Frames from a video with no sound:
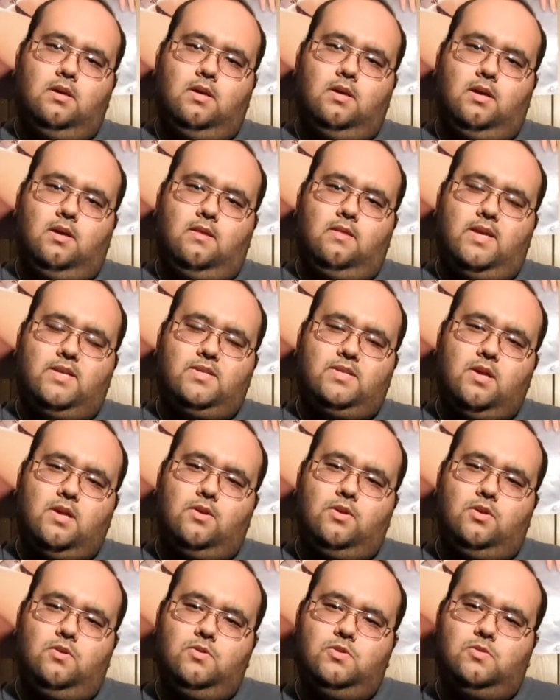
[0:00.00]
and they
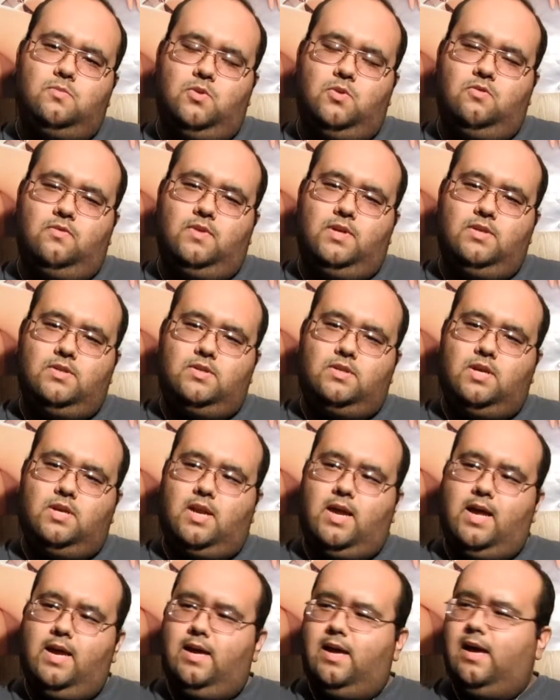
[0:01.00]
sell used movies,
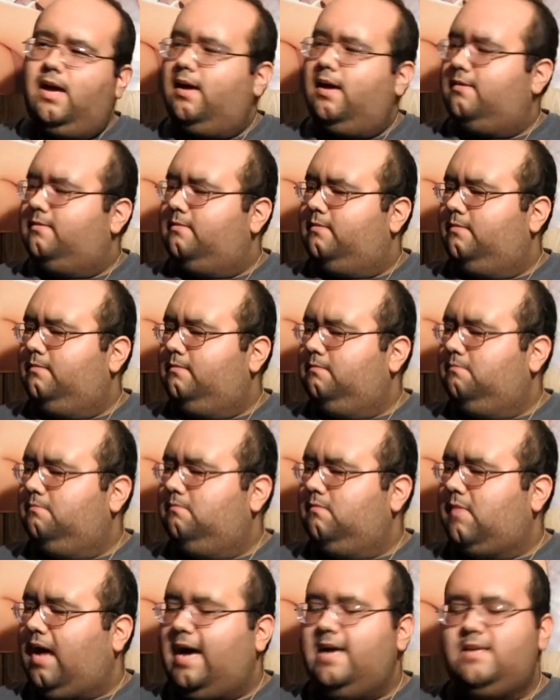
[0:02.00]
and I got,
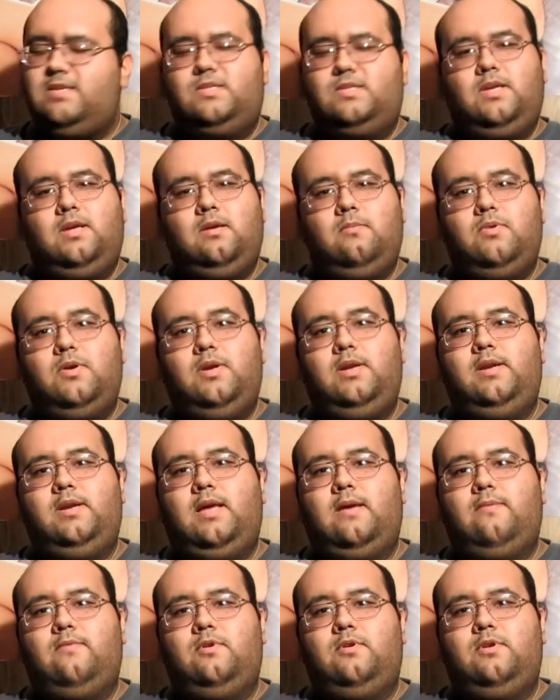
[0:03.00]
I say, a pretty
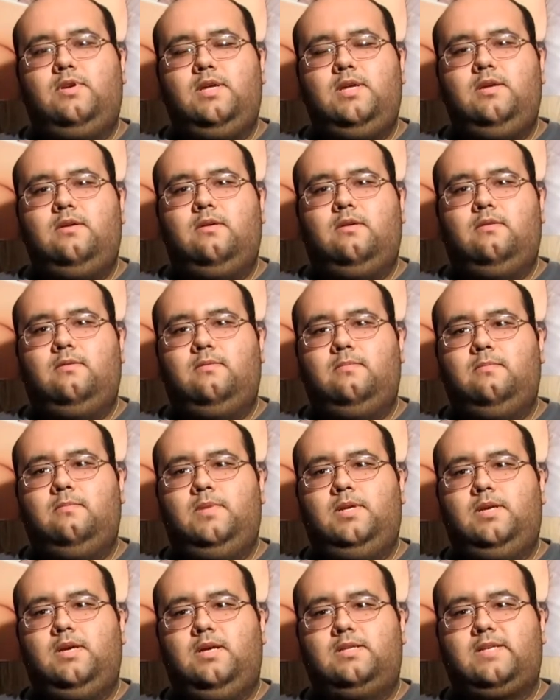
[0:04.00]
damn good deal,
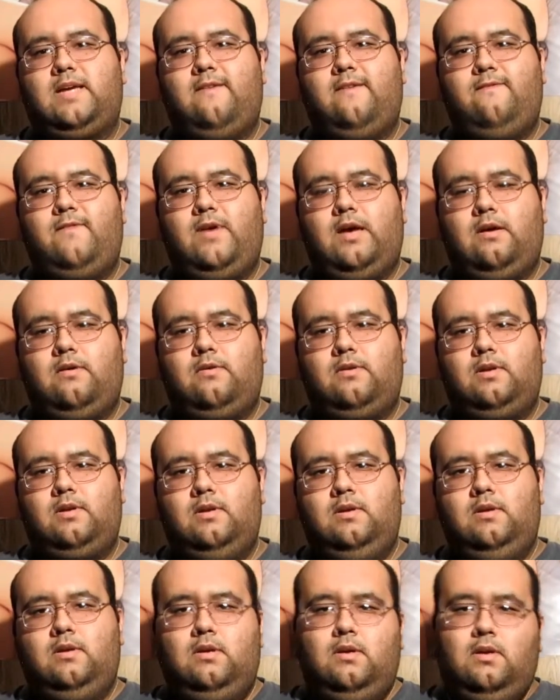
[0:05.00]
because I found
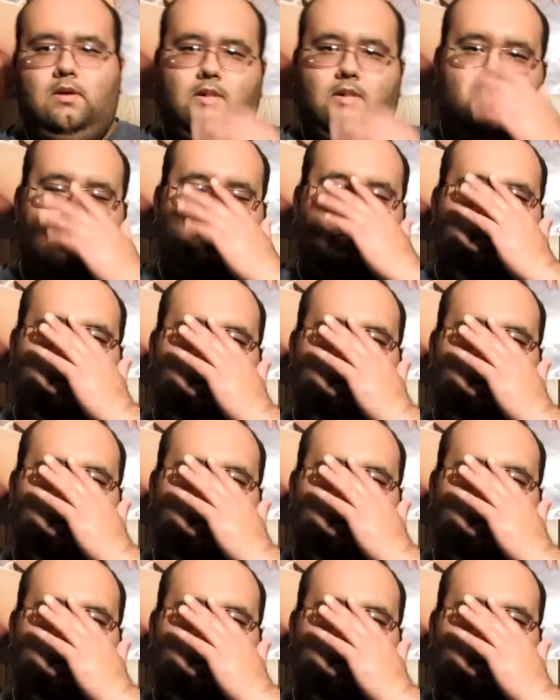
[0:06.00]
the